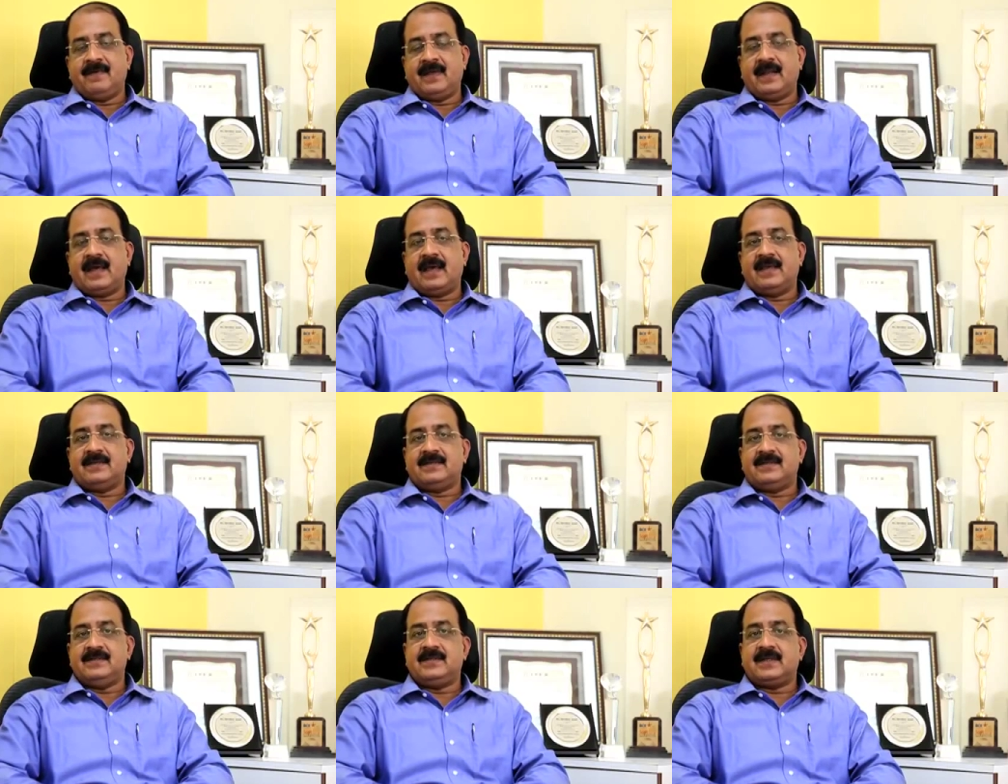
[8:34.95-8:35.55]
when
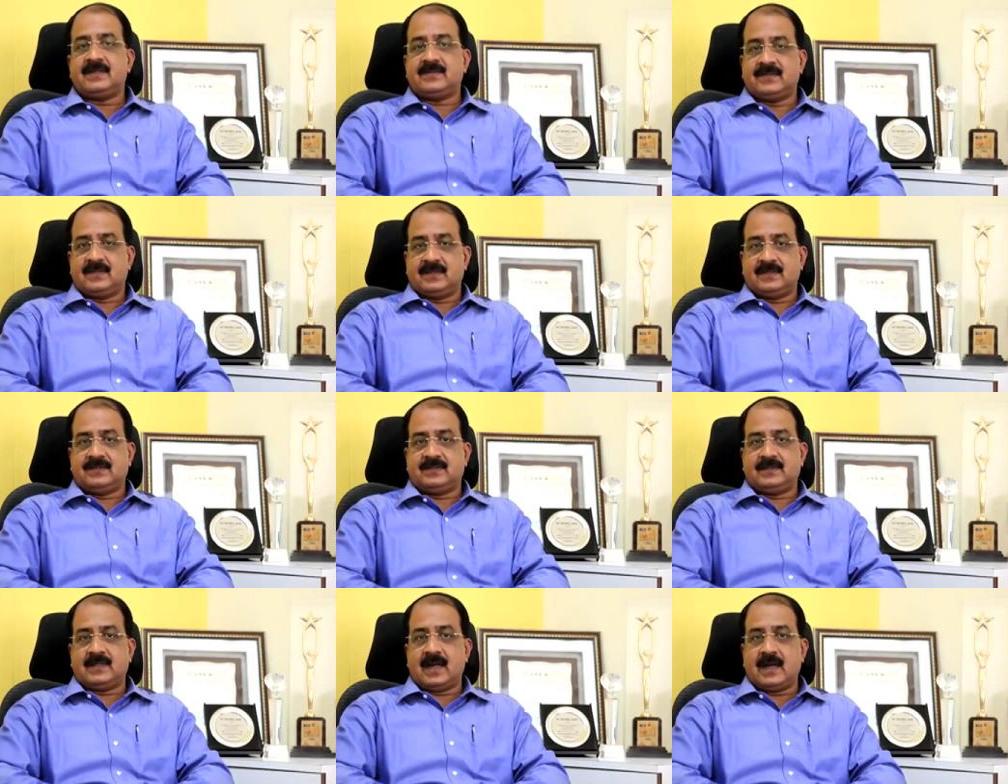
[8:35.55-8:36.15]
I
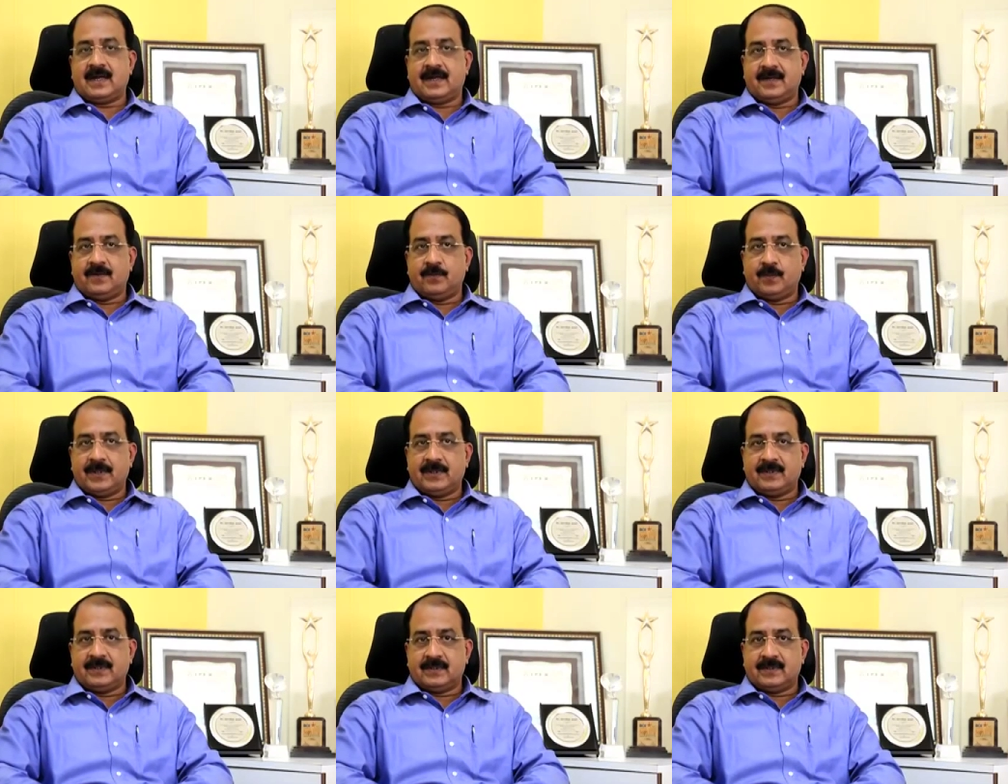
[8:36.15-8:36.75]
just started
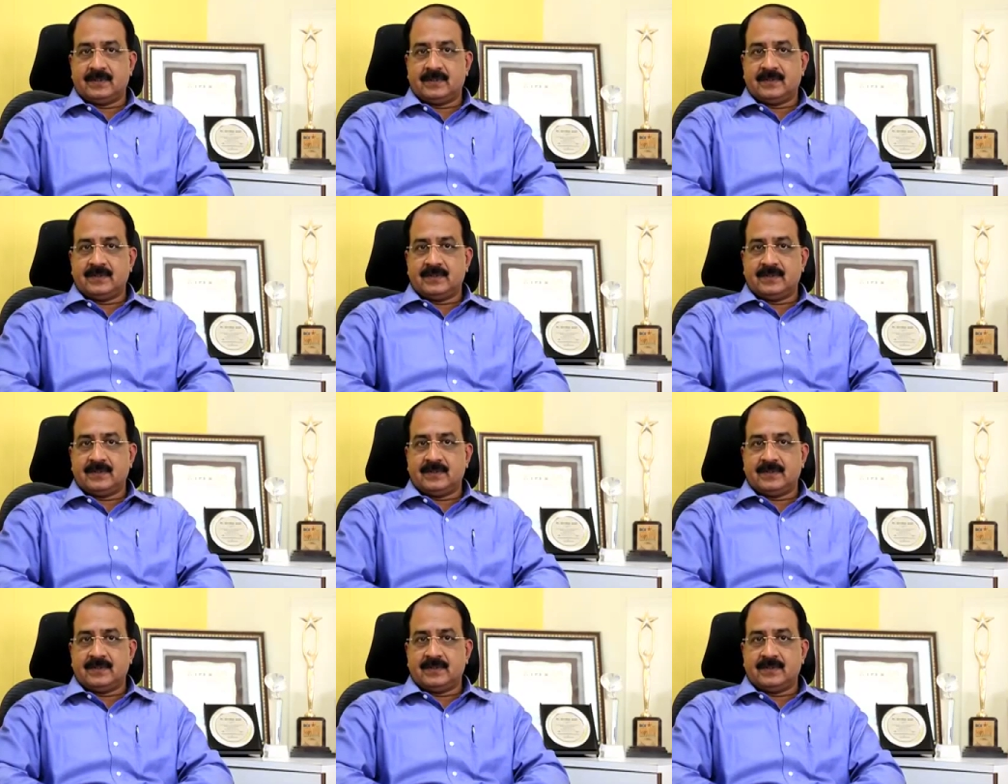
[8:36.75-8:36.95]
with